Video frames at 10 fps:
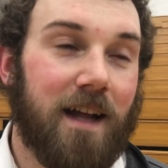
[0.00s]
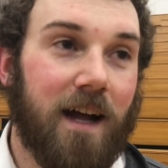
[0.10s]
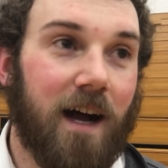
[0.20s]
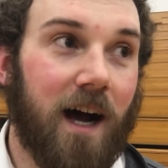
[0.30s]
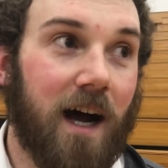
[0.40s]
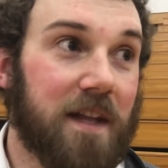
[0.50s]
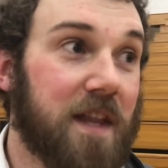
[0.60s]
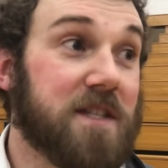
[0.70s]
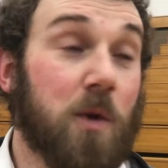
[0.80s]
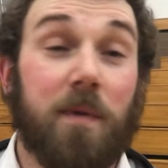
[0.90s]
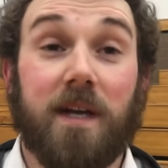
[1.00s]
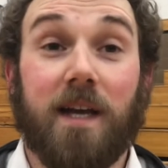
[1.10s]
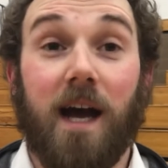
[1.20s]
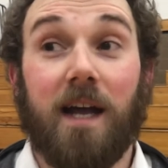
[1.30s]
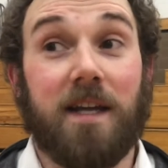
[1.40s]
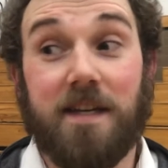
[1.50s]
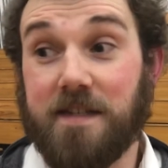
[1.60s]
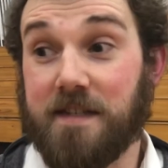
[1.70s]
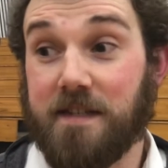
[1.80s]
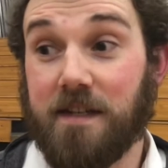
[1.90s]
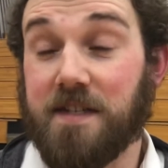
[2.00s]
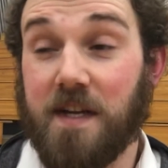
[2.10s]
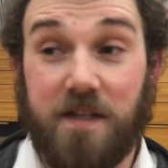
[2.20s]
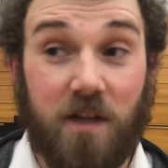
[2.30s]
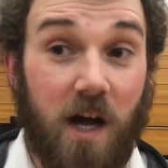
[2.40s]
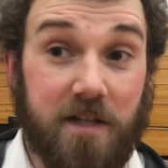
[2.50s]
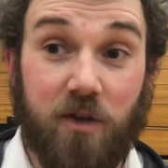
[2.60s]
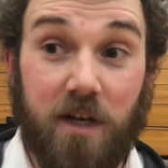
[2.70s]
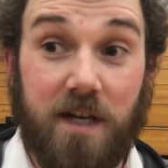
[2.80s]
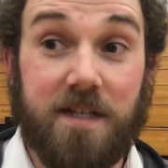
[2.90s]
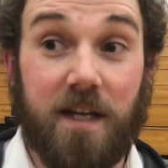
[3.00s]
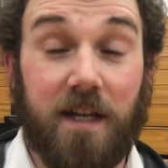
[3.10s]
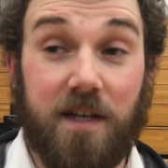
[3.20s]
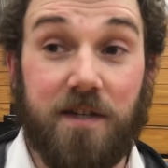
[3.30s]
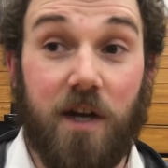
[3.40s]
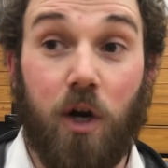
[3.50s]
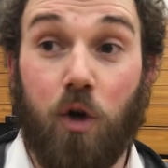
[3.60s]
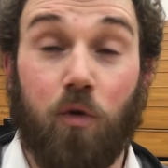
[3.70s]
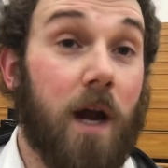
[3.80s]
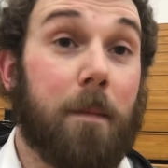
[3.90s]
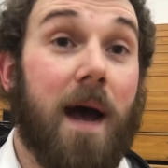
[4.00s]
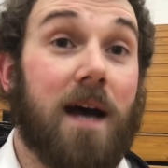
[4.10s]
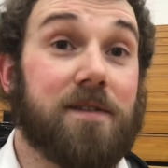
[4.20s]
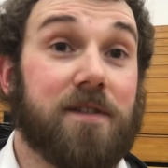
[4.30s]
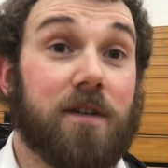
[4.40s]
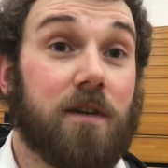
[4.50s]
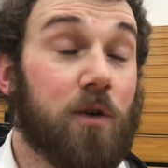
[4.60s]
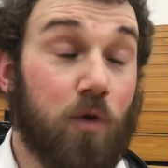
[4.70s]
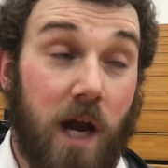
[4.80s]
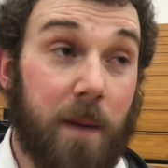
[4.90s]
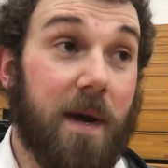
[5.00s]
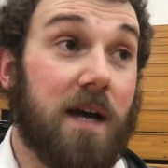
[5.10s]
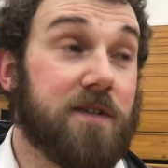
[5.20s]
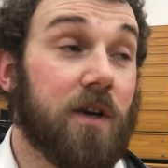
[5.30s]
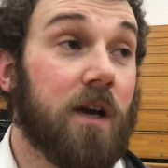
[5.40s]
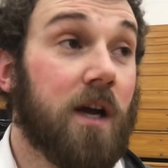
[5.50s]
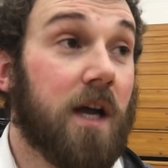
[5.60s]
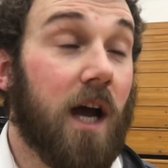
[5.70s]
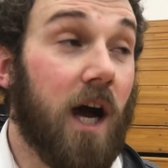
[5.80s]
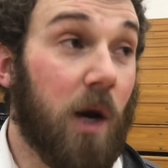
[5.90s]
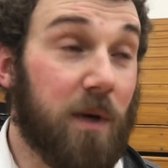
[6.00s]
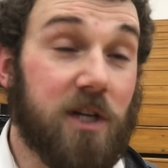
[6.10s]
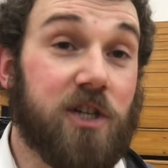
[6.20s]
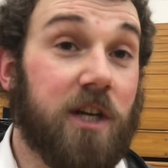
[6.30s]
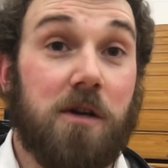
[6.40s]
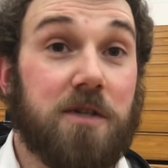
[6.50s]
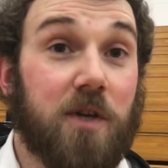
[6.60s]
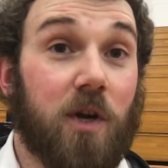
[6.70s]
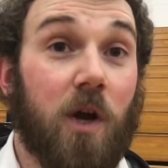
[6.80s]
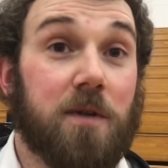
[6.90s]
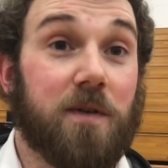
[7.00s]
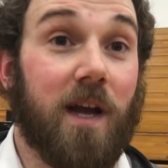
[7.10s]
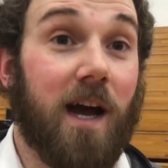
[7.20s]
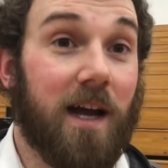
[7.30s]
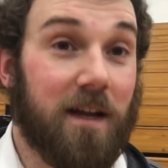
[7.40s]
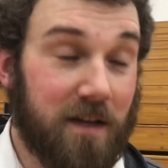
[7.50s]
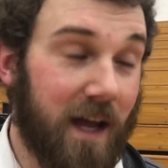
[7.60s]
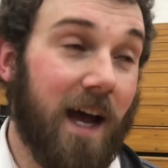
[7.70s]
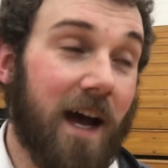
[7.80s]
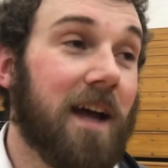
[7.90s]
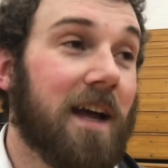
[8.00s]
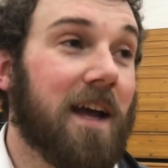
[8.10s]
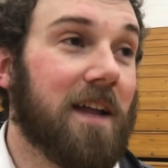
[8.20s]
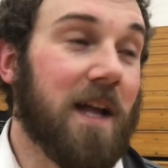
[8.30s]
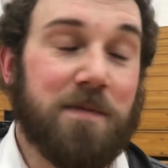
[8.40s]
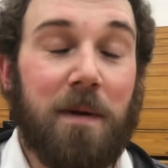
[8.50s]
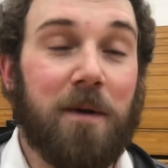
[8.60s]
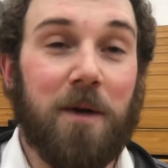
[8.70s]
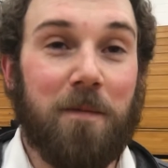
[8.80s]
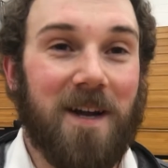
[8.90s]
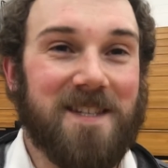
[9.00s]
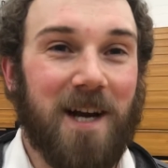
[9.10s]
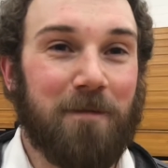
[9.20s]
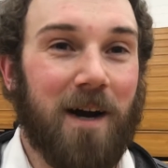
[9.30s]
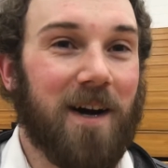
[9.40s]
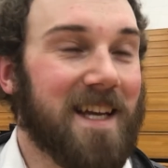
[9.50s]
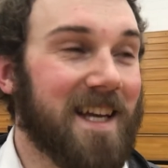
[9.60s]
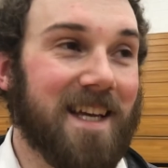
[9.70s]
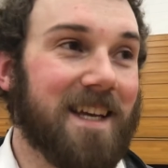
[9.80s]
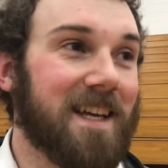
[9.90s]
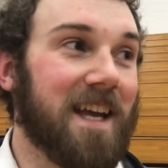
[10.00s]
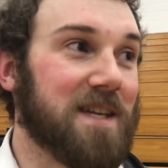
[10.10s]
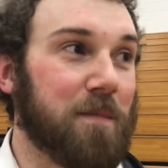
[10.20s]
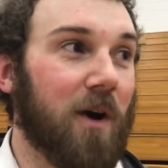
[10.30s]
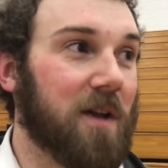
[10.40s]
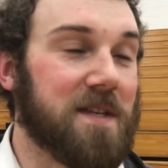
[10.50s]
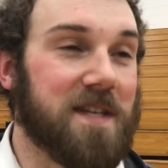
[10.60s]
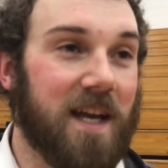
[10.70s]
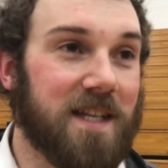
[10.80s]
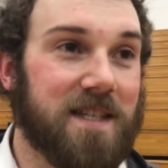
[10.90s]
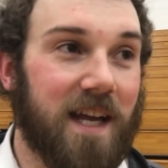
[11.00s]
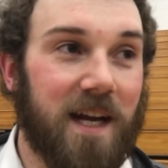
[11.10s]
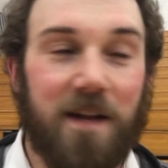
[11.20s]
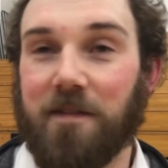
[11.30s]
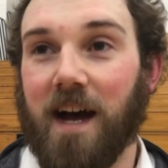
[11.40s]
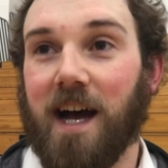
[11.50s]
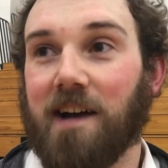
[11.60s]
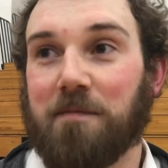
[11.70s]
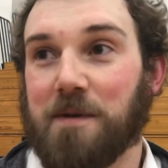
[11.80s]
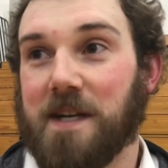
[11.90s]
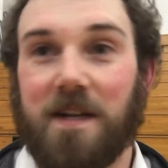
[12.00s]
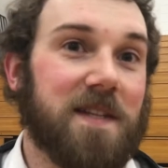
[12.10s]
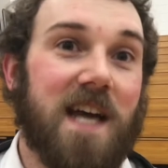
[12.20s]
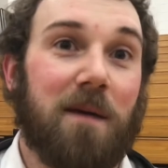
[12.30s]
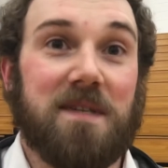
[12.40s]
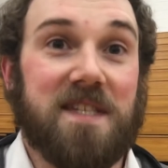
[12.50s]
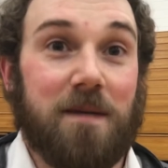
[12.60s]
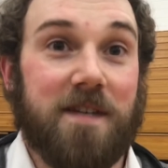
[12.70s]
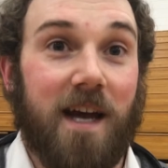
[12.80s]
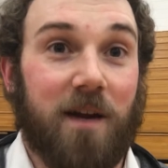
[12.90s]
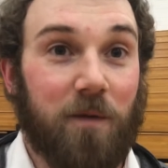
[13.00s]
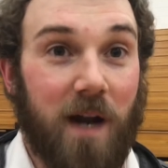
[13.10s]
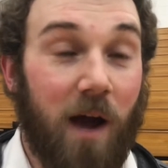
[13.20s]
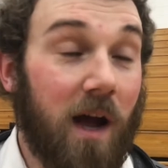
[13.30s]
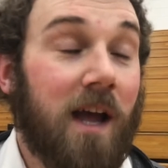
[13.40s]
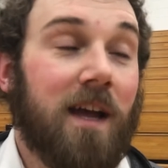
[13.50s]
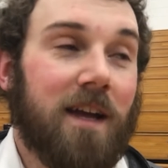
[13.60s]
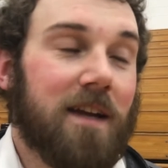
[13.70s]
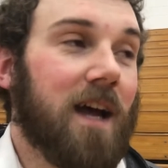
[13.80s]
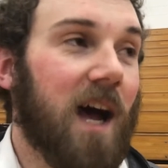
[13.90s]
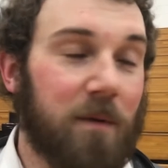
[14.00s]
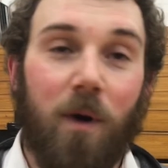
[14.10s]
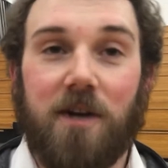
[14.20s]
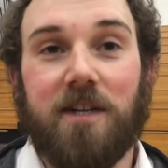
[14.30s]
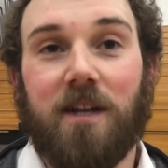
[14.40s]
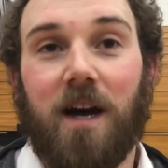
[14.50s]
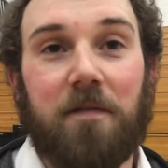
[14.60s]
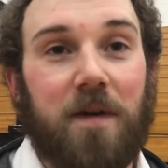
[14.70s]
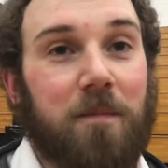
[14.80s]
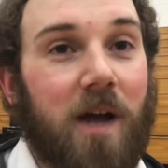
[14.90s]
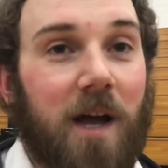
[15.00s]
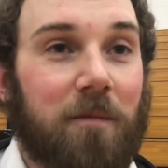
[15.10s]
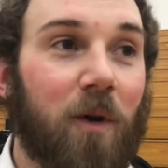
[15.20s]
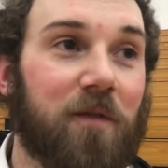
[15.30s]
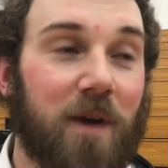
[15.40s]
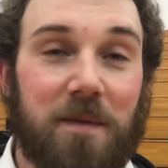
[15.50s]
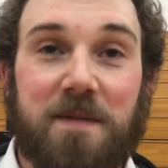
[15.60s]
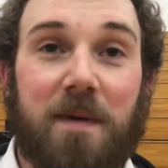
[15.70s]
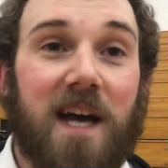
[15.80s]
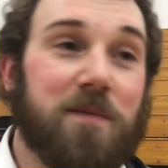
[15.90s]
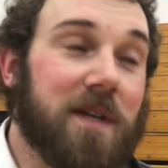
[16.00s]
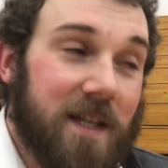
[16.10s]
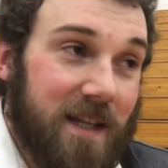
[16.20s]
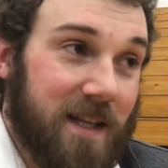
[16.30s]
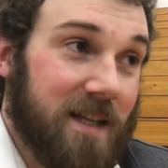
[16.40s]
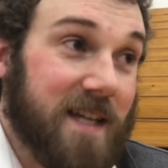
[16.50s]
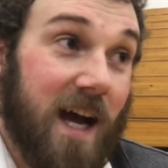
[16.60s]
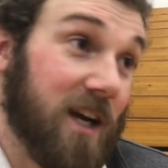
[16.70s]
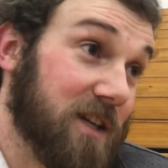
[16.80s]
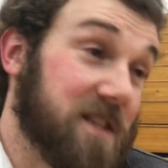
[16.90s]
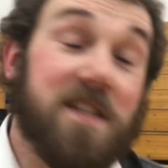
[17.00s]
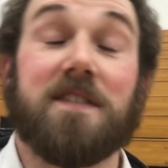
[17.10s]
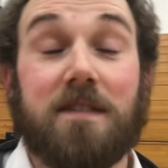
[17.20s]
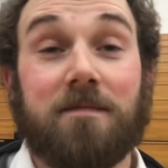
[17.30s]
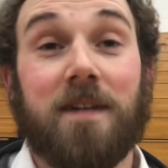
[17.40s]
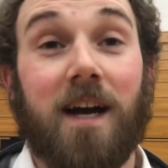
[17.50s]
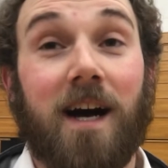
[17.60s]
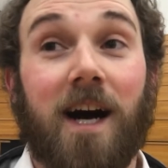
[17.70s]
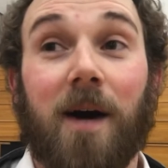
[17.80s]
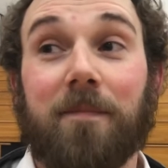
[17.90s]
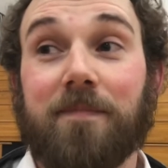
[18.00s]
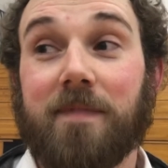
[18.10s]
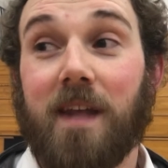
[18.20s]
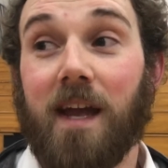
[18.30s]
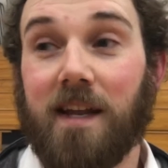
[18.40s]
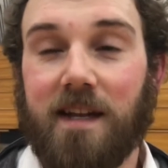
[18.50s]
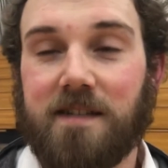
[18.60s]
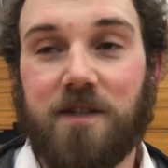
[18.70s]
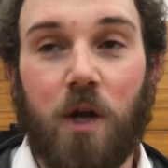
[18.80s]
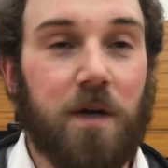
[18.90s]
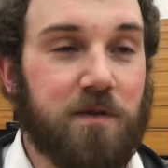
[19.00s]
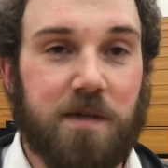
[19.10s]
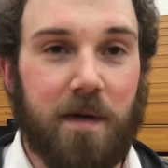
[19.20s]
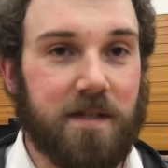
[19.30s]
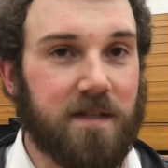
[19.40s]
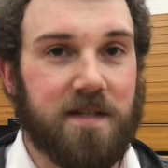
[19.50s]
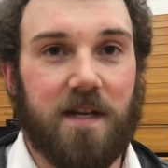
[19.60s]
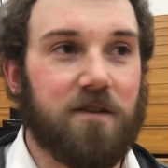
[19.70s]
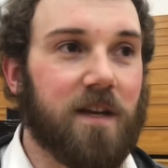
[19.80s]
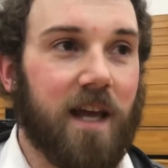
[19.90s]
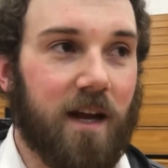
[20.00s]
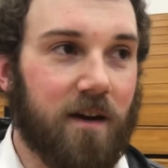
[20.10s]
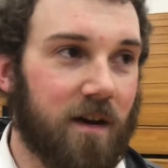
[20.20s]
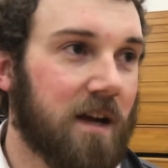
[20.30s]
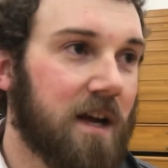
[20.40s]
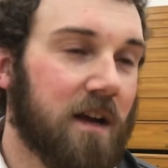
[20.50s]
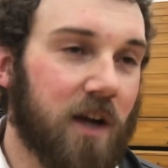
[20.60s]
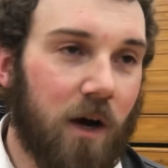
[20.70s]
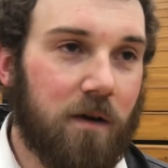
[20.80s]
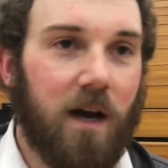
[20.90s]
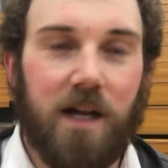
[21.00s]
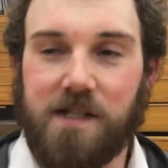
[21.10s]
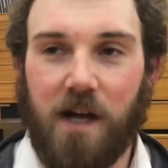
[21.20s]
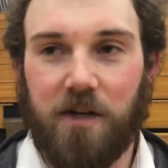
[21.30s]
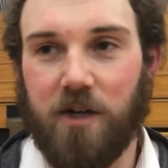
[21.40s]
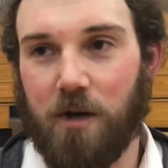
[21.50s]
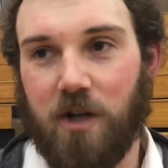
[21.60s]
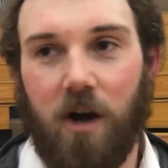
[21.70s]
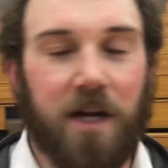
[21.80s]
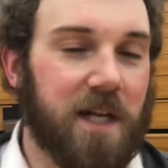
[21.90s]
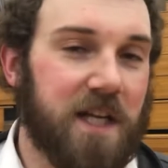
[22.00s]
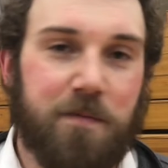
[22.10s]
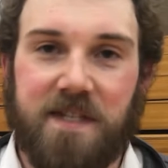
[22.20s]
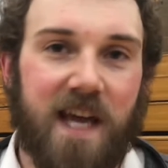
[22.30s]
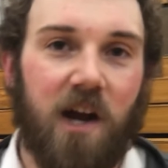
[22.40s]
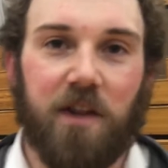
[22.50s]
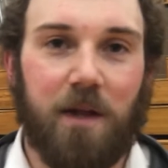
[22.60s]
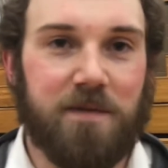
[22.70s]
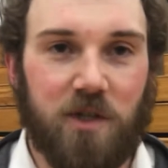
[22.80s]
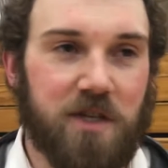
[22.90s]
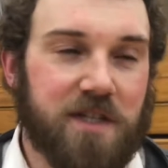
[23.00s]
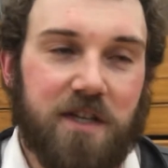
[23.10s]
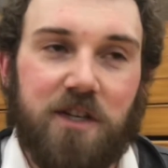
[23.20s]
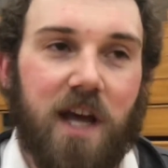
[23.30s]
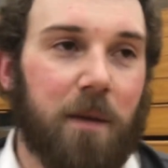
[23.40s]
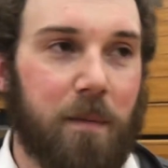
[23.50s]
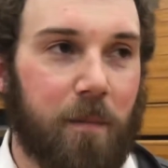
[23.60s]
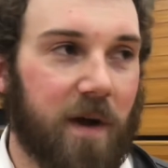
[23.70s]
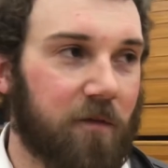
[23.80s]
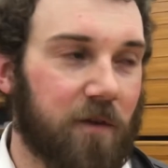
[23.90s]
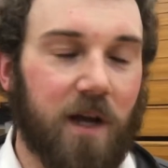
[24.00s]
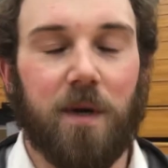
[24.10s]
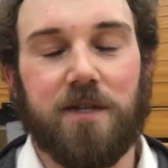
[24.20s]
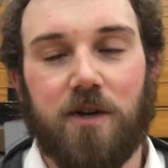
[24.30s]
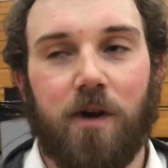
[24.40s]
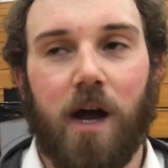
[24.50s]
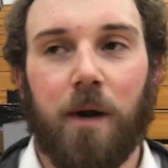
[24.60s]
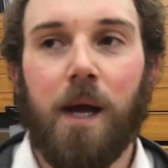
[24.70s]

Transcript: That's their big guy. He sets a lot of screens, and he's a great passer. But Shear is their go-to guy. Yeah, that's maybe what you're probably talking about. Yeah. He has the ball in his hands 85% of the time, it seems like. When I've been watching a lot of film, probably more film this past week than the entire season. And it's no disrespect to Central Decatur. I just talked to Coach Clark, and he's been scouting them too. Just you got to be prepared for that quick turnaround.